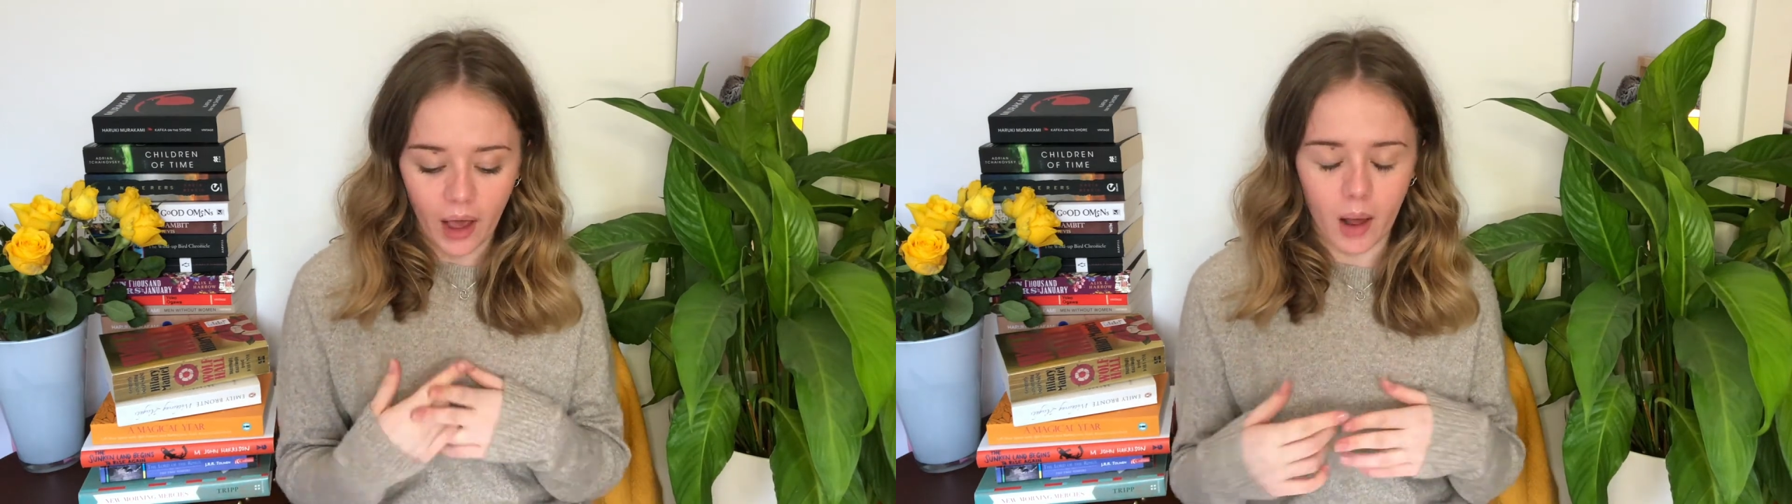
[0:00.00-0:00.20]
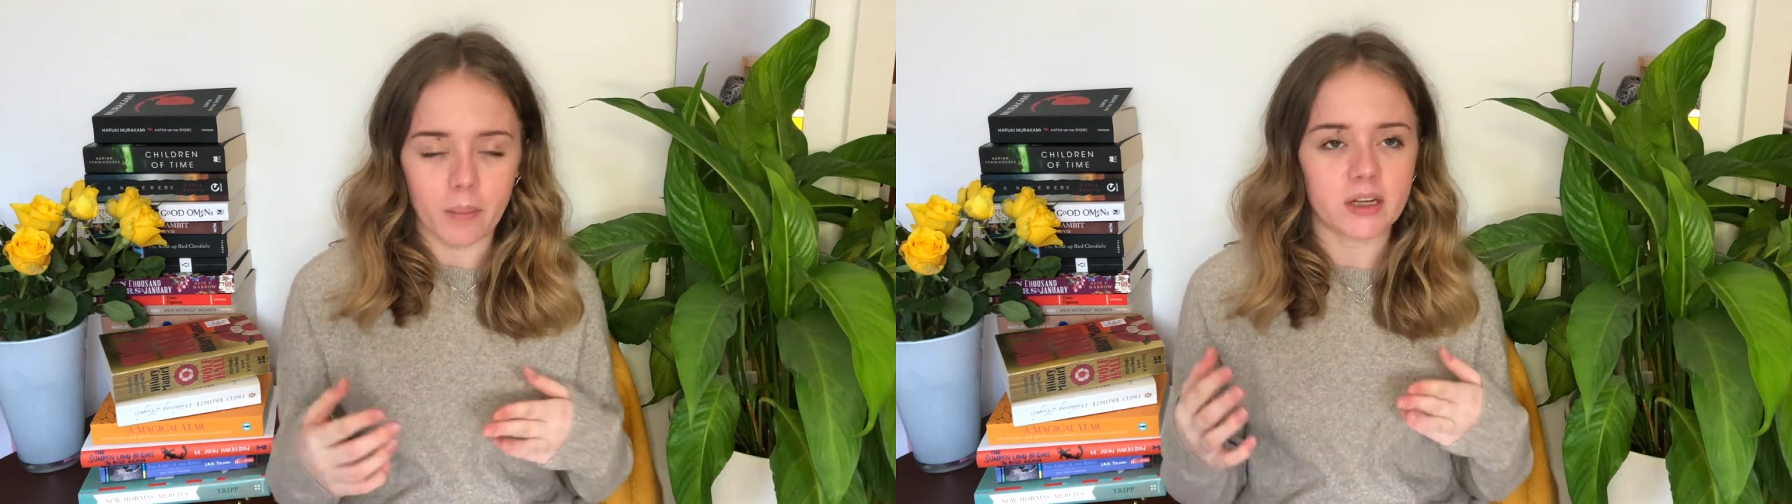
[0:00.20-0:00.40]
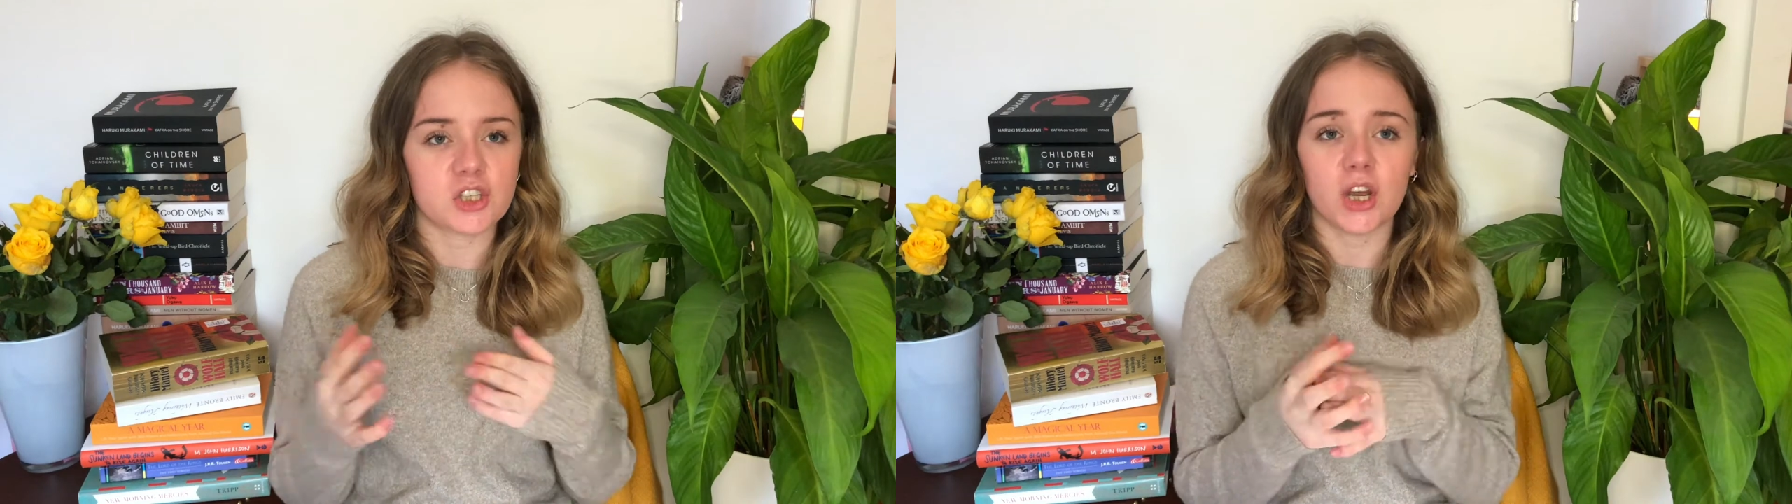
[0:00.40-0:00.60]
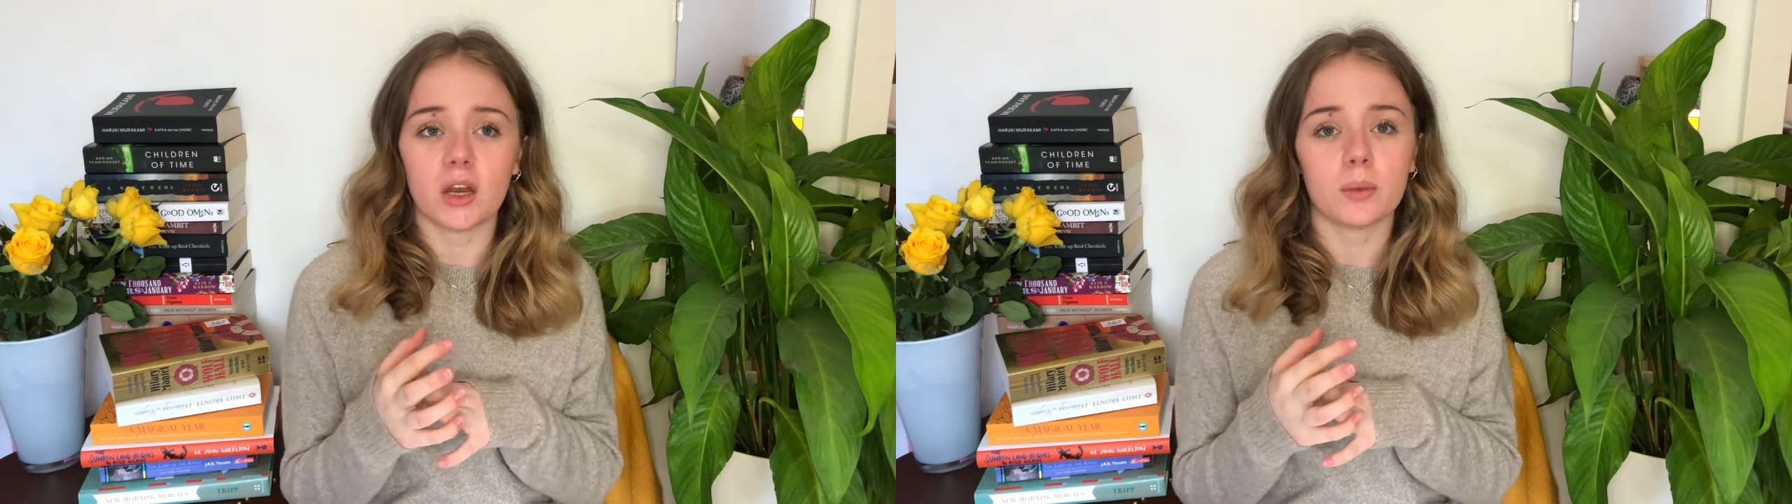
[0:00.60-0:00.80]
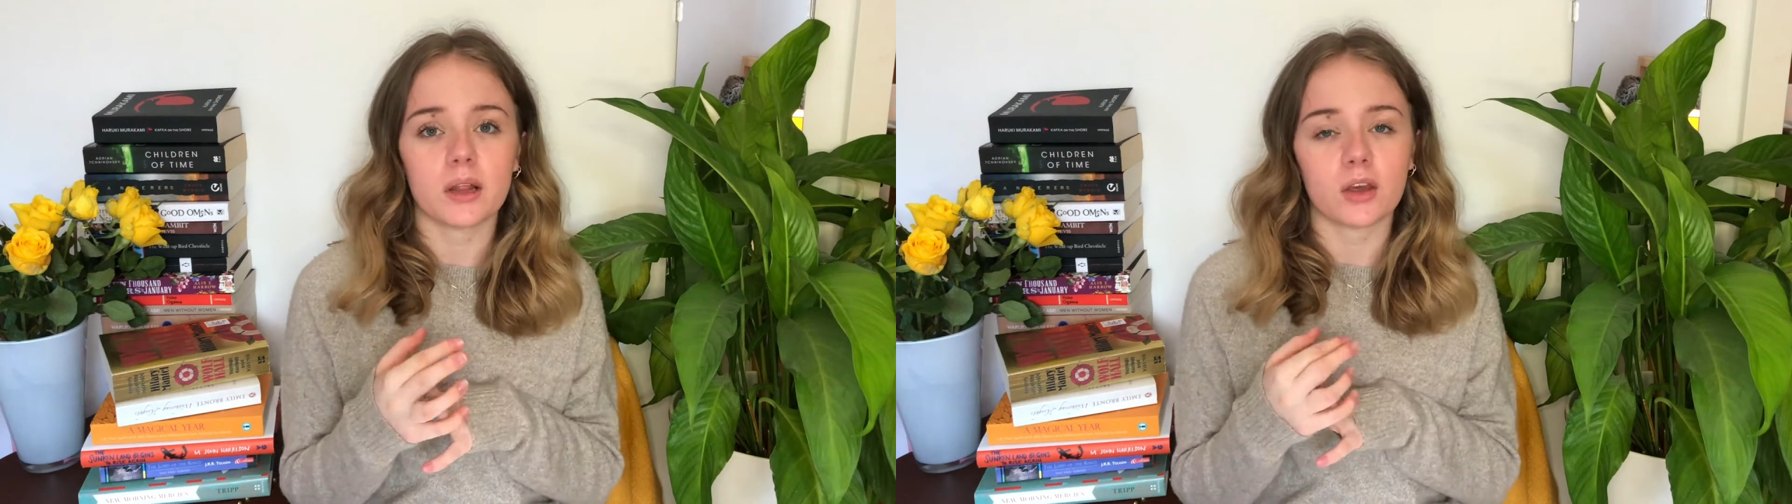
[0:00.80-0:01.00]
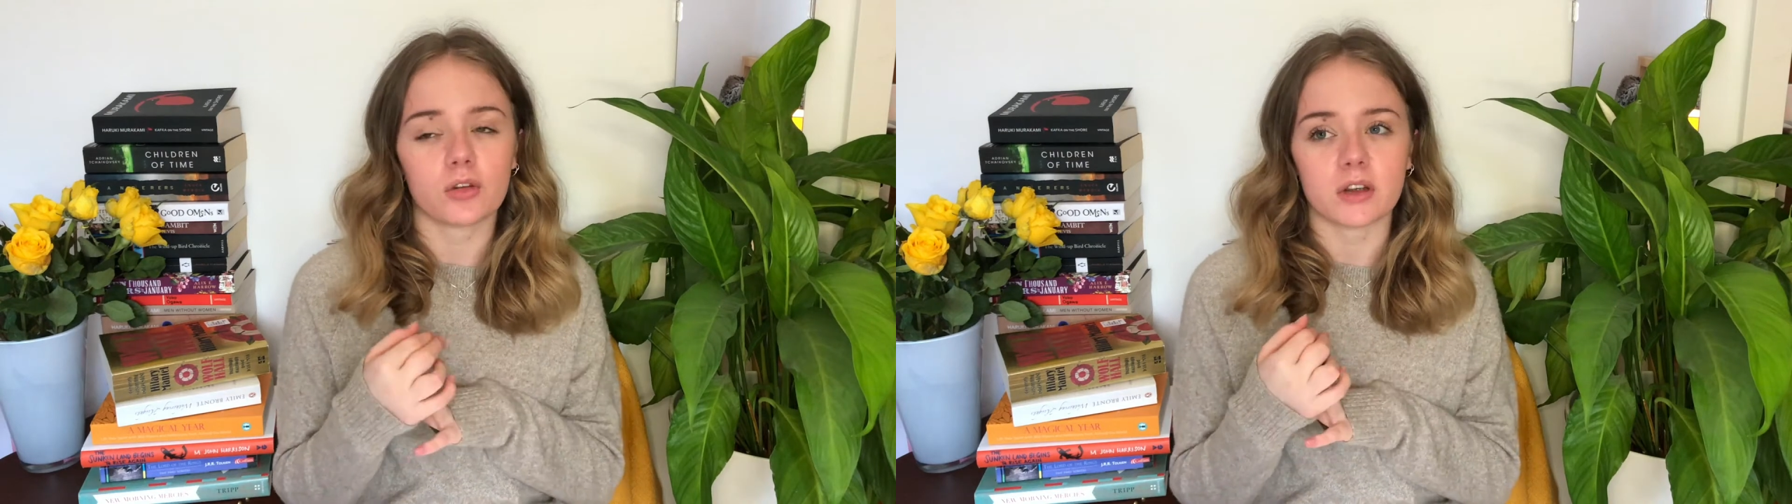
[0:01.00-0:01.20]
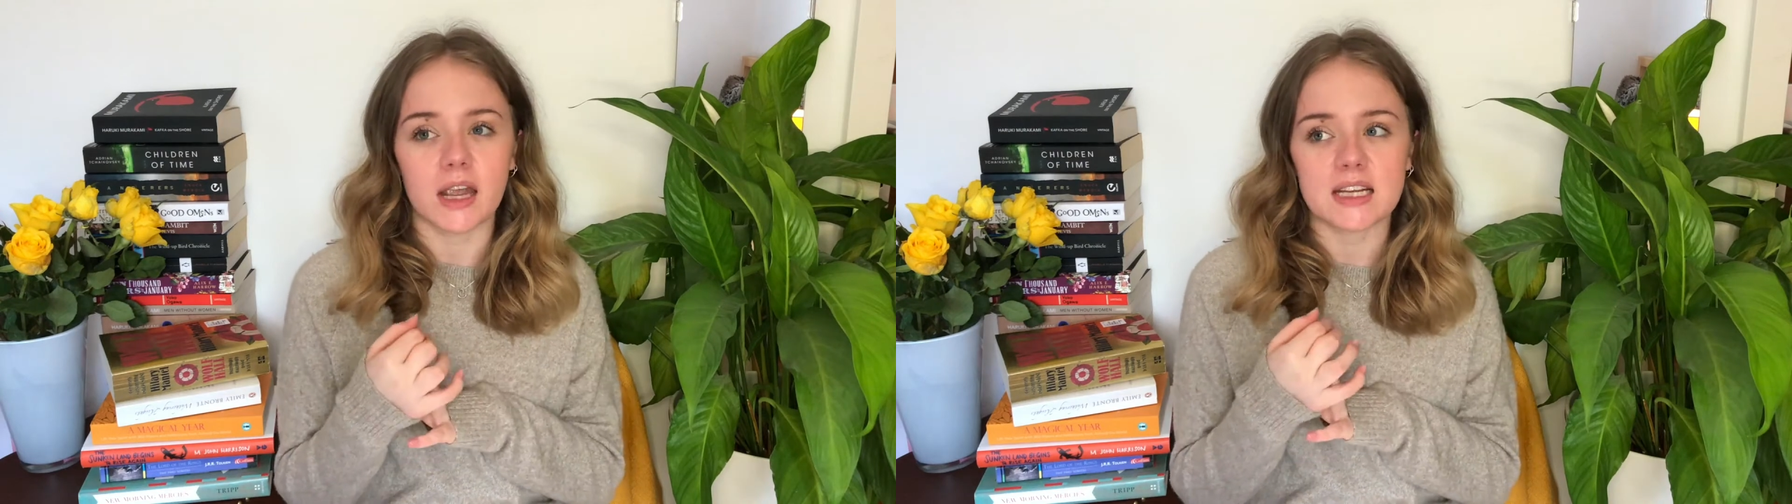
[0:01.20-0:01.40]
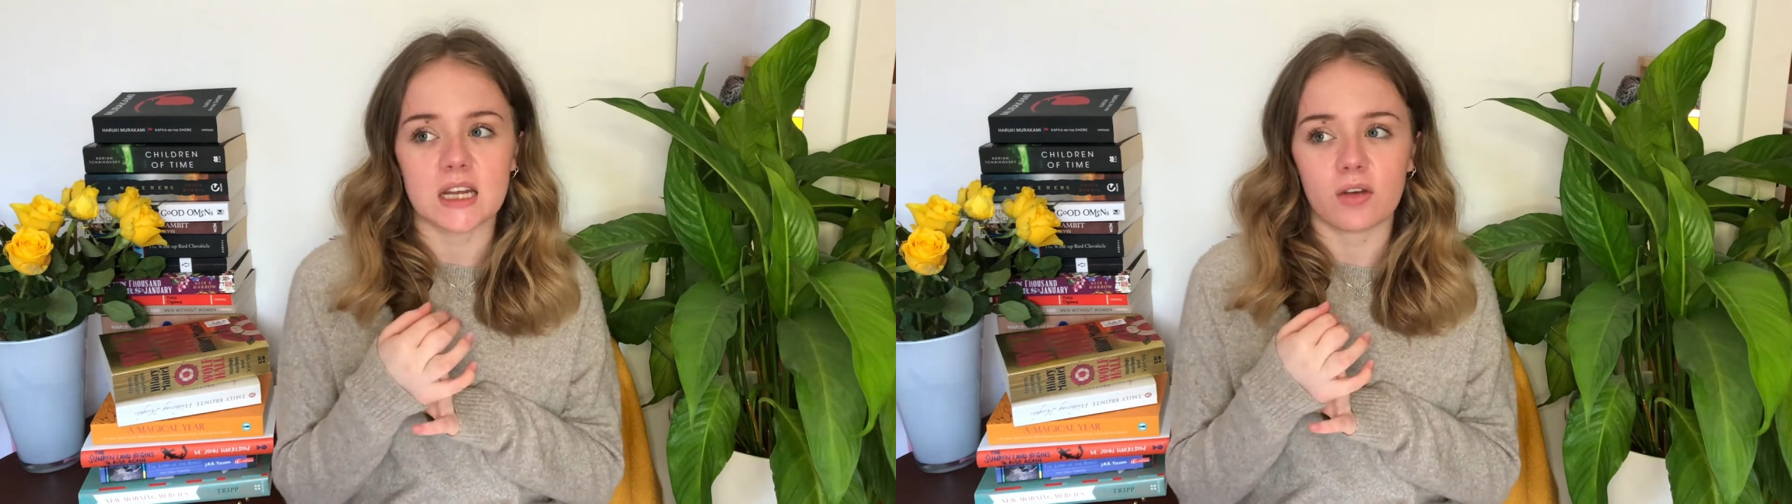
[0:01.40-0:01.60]
It's genuinely
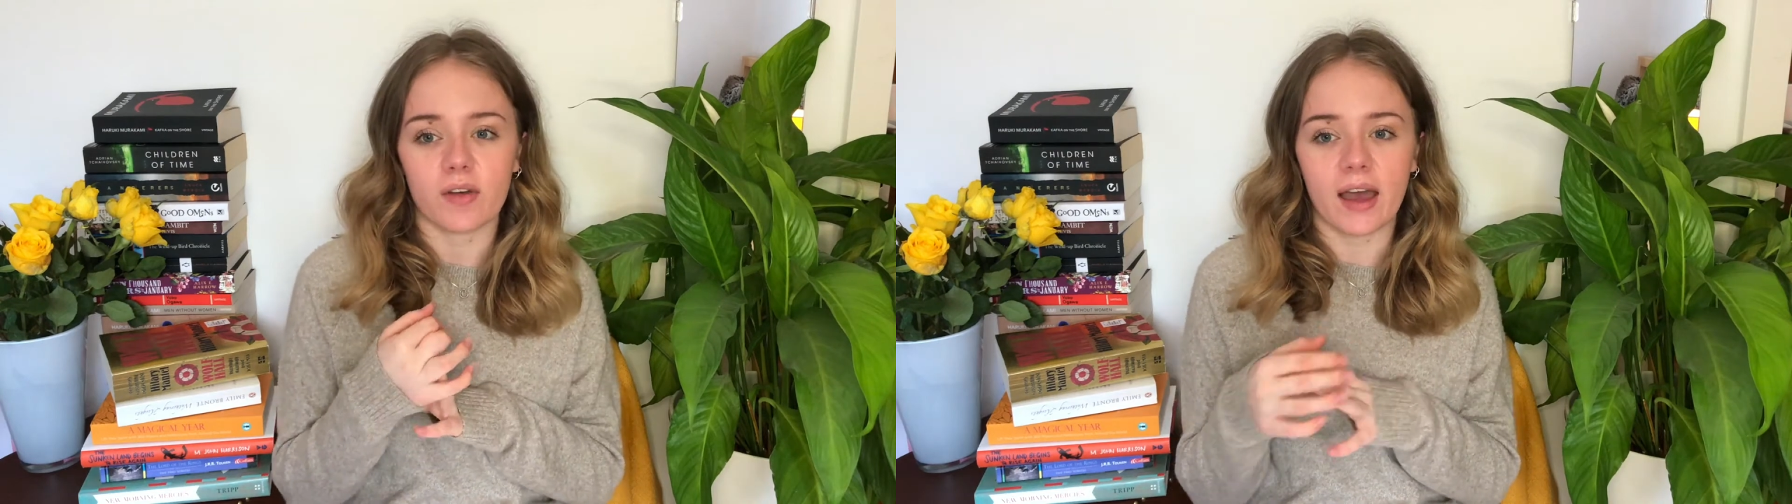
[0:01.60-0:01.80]
creative